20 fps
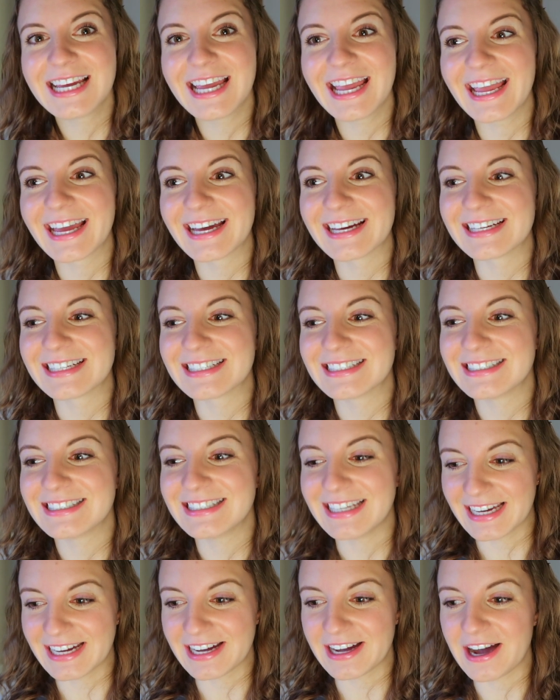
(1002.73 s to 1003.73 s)

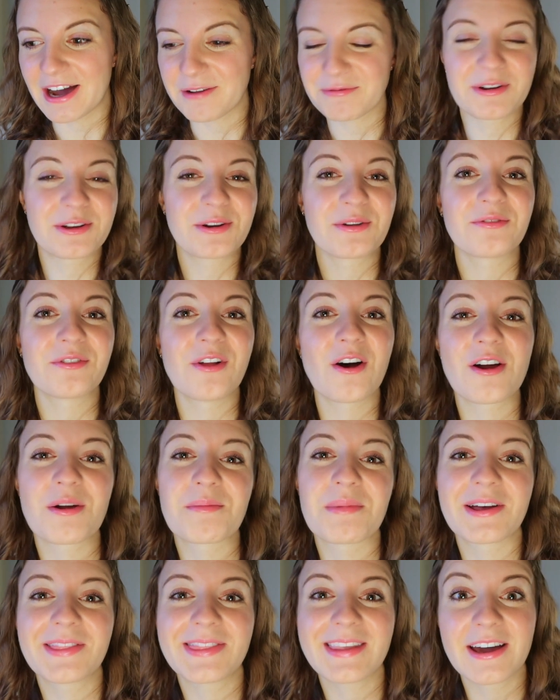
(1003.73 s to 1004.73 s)
And yeah, I'm gonna vlog
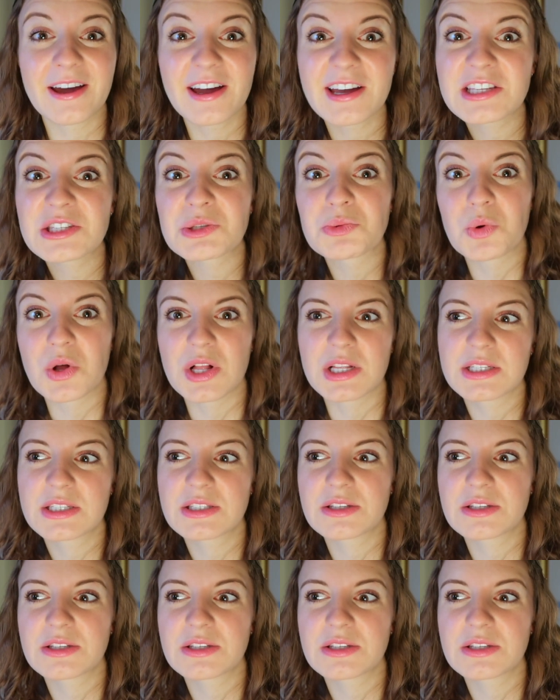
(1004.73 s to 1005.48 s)
about that as well,